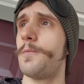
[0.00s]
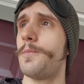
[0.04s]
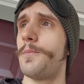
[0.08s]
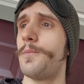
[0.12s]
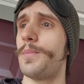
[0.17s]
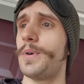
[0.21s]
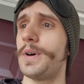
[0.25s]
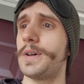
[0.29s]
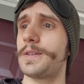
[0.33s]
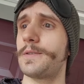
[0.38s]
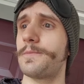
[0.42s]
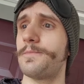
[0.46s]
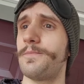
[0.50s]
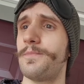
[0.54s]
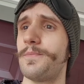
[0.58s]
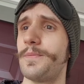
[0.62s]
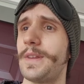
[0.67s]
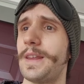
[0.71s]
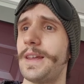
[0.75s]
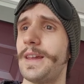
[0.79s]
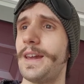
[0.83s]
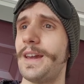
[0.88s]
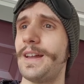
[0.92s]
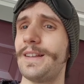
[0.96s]
But
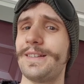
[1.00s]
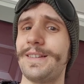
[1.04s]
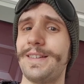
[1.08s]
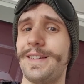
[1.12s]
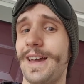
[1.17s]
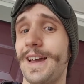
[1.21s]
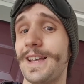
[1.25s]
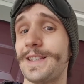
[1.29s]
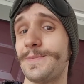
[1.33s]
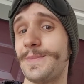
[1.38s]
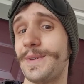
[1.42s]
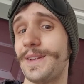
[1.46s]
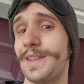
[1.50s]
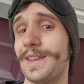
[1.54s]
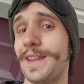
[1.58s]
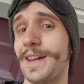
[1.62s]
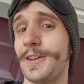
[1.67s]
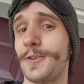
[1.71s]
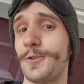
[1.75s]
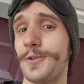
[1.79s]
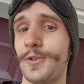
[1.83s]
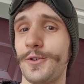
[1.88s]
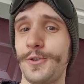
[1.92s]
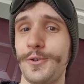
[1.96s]
it has been
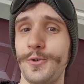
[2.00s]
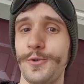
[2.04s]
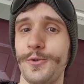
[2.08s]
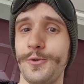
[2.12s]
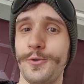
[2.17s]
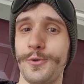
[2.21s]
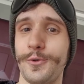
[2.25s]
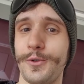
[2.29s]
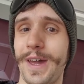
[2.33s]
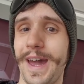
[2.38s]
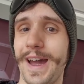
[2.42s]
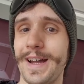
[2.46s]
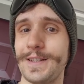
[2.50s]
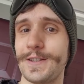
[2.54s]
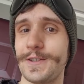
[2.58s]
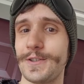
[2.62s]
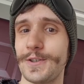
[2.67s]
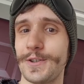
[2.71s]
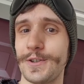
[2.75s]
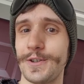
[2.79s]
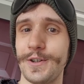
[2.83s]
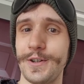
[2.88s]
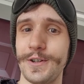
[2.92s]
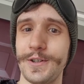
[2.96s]
linked to
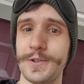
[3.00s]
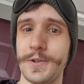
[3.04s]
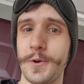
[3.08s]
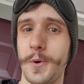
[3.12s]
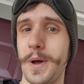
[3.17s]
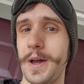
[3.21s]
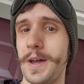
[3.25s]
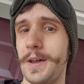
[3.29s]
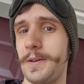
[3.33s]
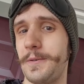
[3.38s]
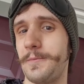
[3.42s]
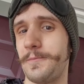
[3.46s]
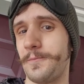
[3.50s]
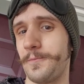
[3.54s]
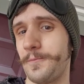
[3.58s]
cancer, so